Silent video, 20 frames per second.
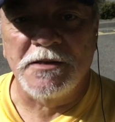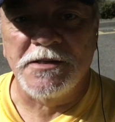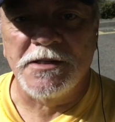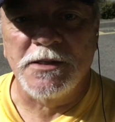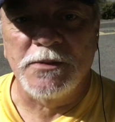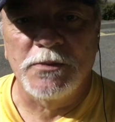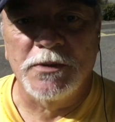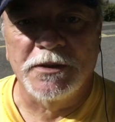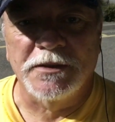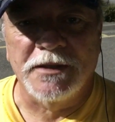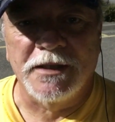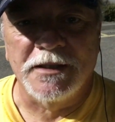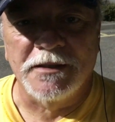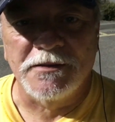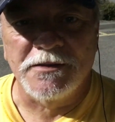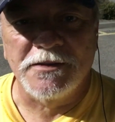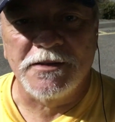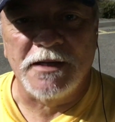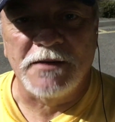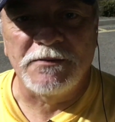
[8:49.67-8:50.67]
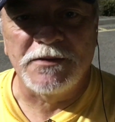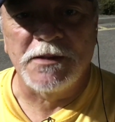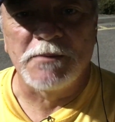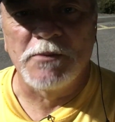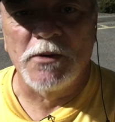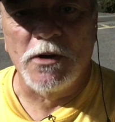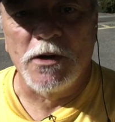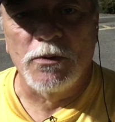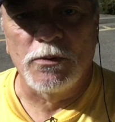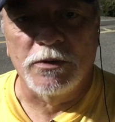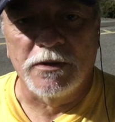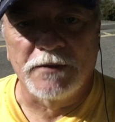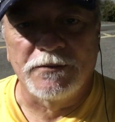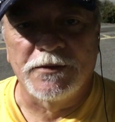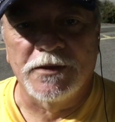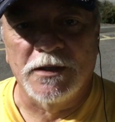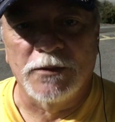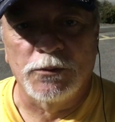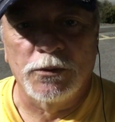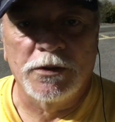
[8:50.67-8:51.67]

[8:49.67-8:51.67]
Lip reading: see what that safety bar would have done.